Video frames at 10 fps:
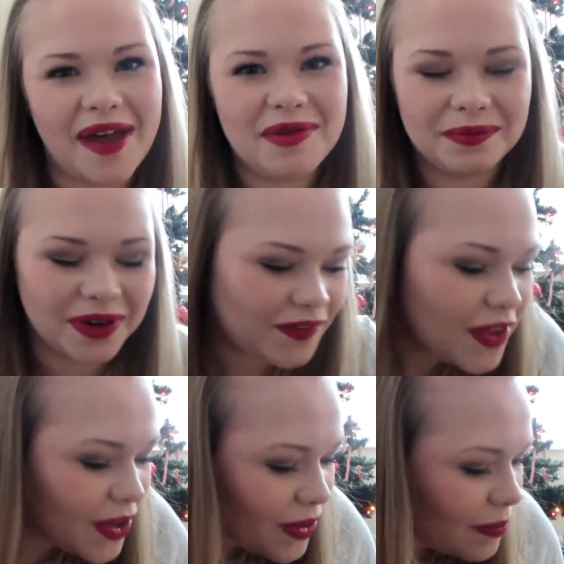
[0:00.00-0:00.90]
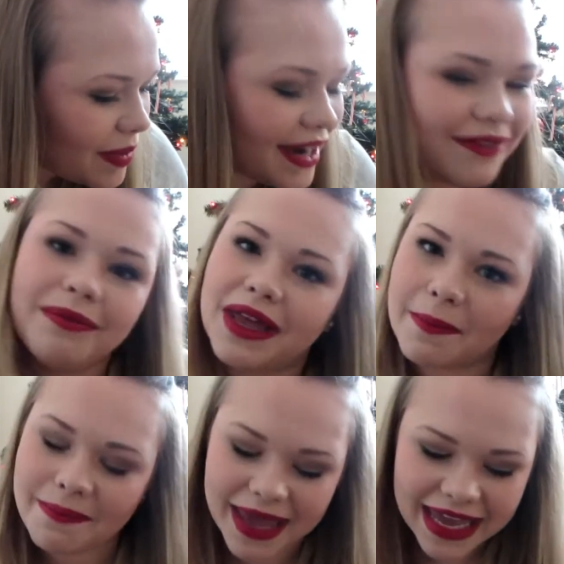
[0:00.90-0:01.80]
lemon perfume, but if I'm going
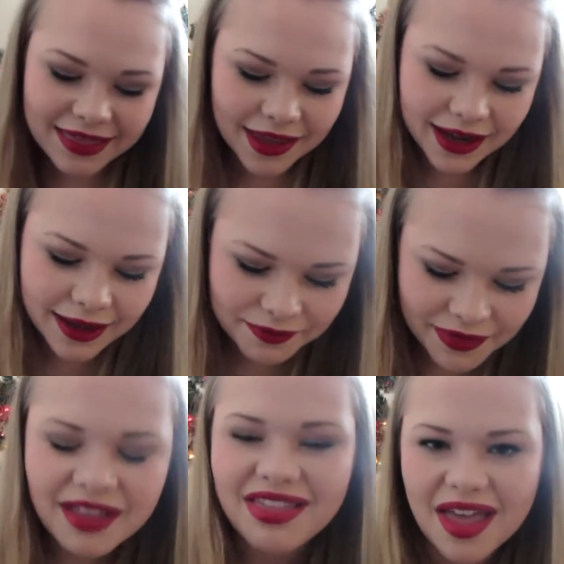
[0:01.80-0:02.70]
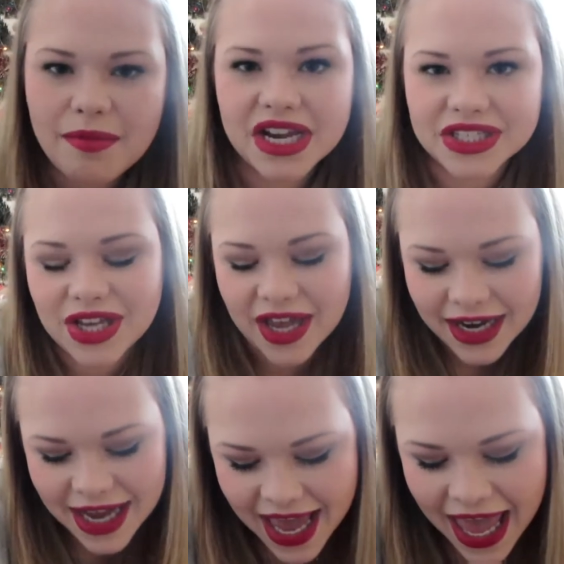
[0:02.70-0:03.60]
to bathe in it, lemon is
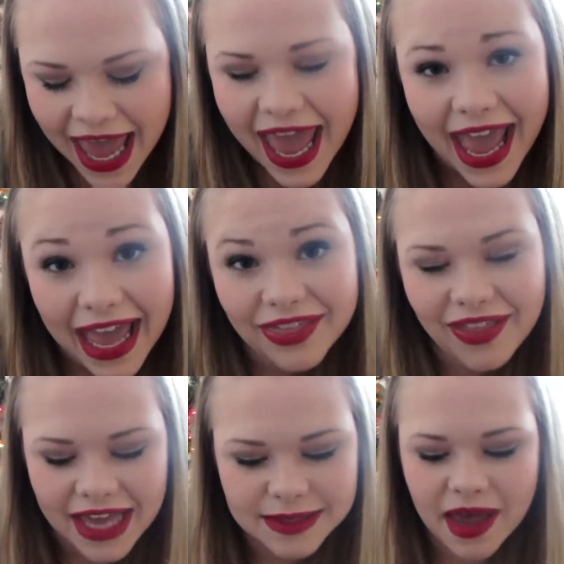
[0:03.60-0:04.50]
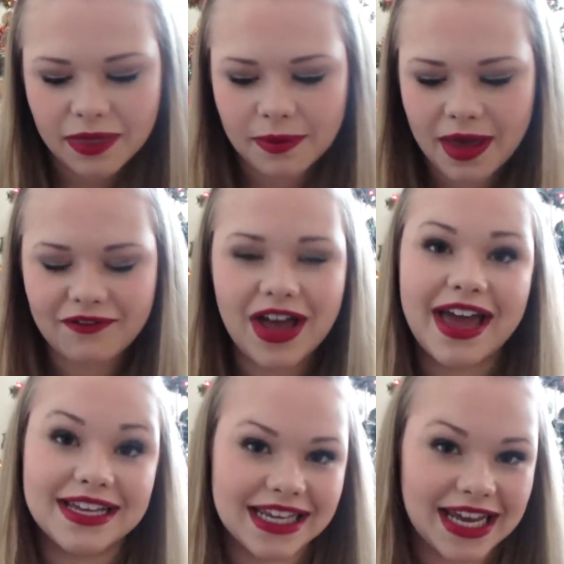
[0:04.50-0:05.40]
good. And the last bath bomb I've
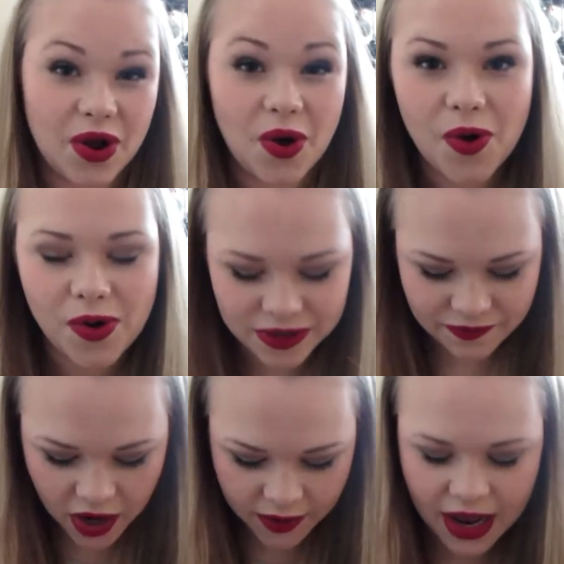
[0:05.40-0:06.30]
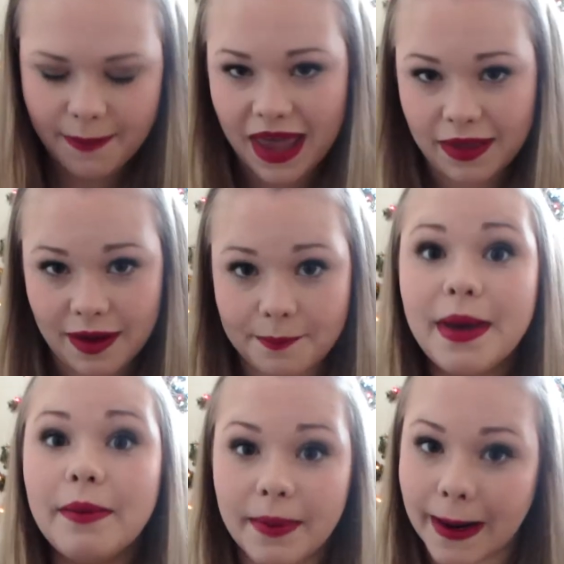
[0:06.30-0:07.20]
got is like an old, or not bath bomb,
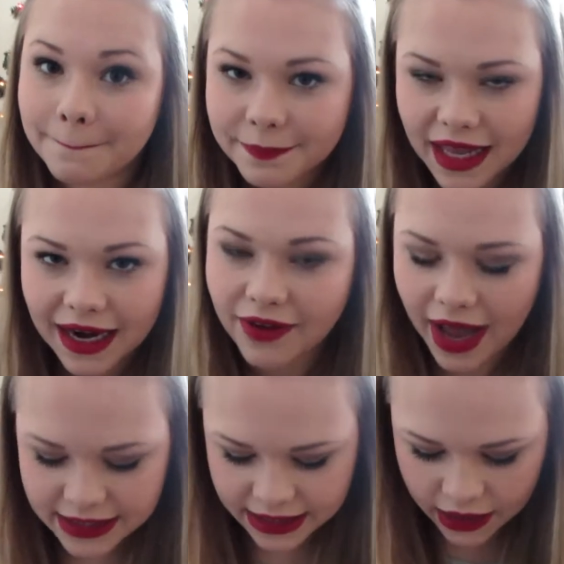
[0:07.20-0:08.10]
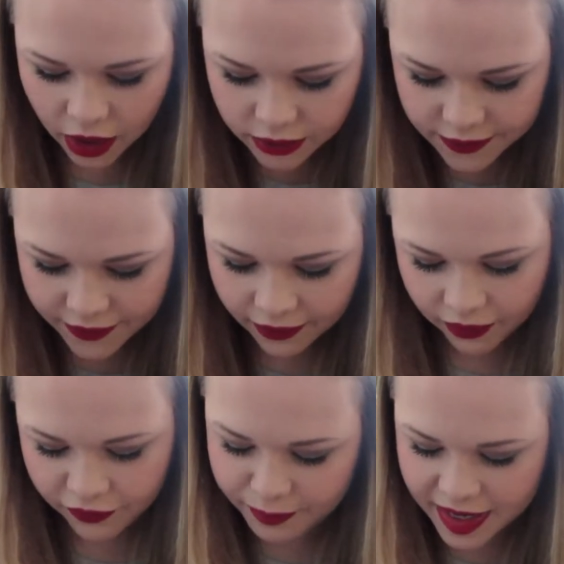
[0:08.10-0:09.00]
bubble bar that I've got is like an old
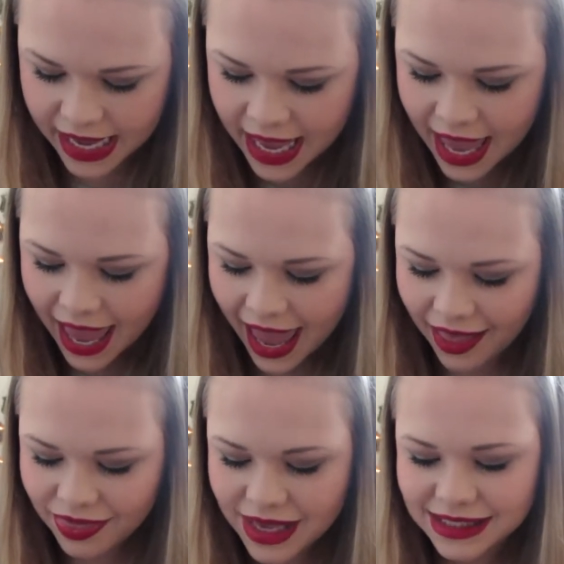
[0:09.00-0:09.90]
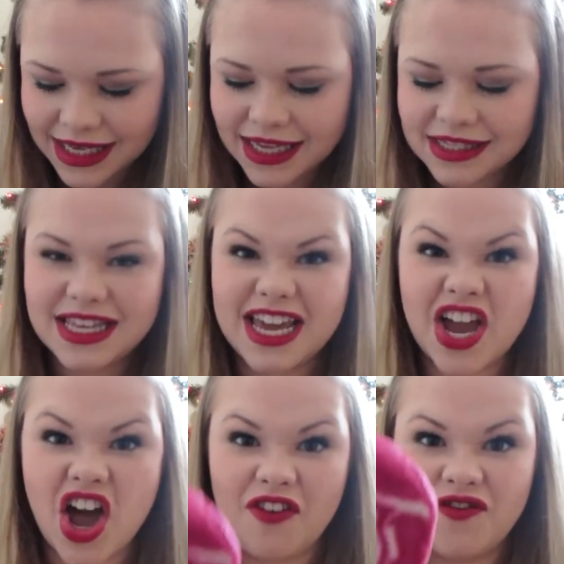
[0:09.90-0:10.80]
favorite for me. And this is the
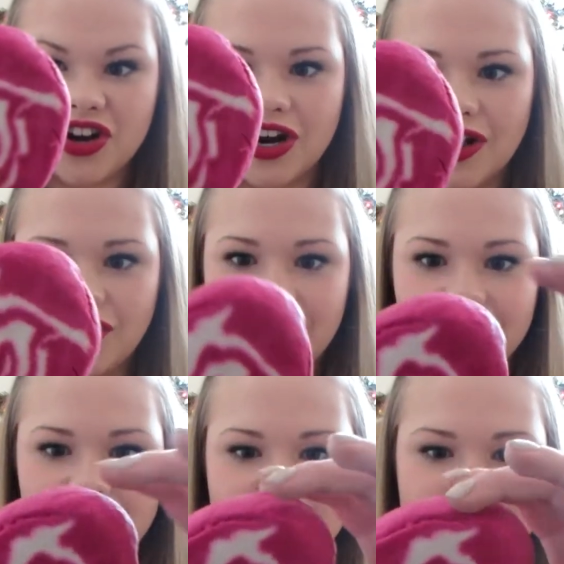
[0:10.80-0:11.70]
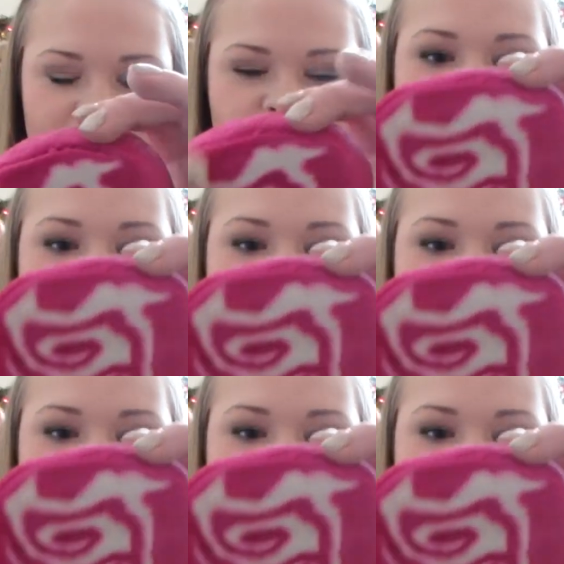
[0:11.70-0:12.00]
Comforter. Look at this. It's